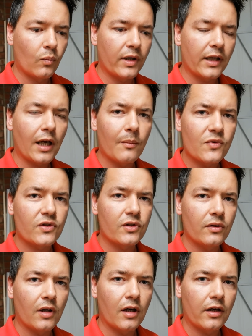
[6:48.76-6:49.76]
when it comes
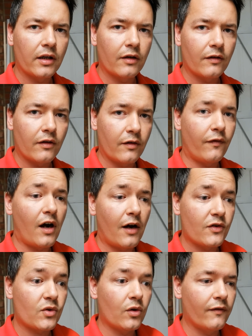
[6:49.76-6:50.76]
to uh, you know, the
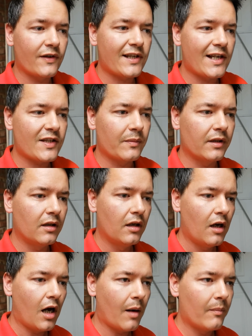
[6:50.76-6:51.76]
fire sort of assessment,
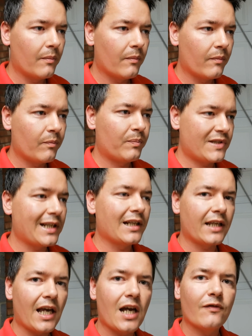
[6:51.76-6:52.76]
I'm
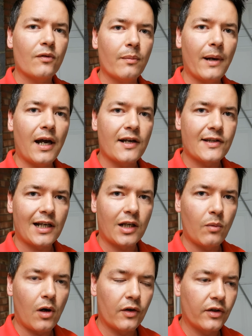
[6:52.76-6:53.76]
particularly careful about
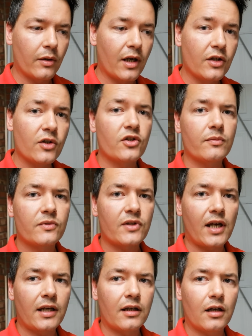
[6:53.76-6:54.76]
exactly what I do, and you should
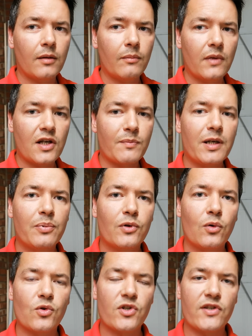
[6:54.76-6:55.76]
take um, as many
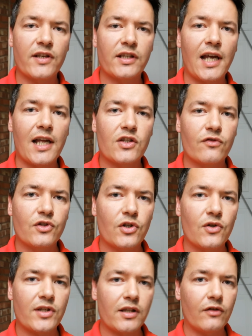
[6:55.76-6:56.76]
precautions as you can to
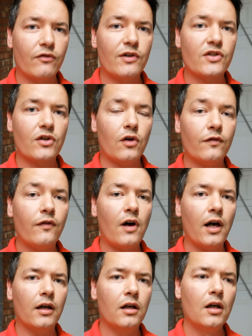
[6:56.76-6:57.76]
reduce the risk of
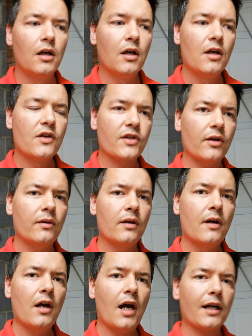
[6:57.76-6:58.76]
fire.
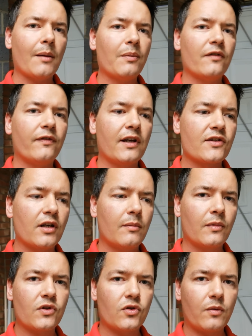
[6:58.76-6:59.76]
So a couple of things
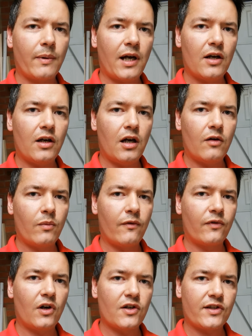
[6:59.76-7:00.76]
I'm going to talk about uh,
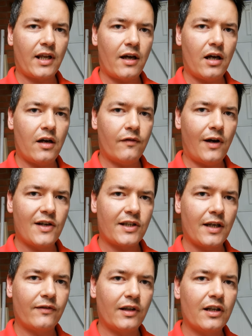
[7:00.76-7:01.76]
with regards to that uh, fire
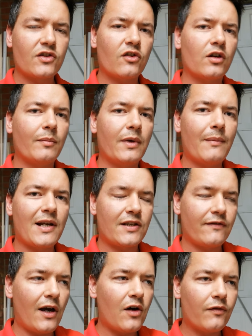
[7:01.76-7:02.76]
safety, and it's not going to be a
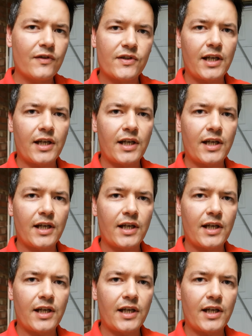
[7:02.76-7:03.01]
massive health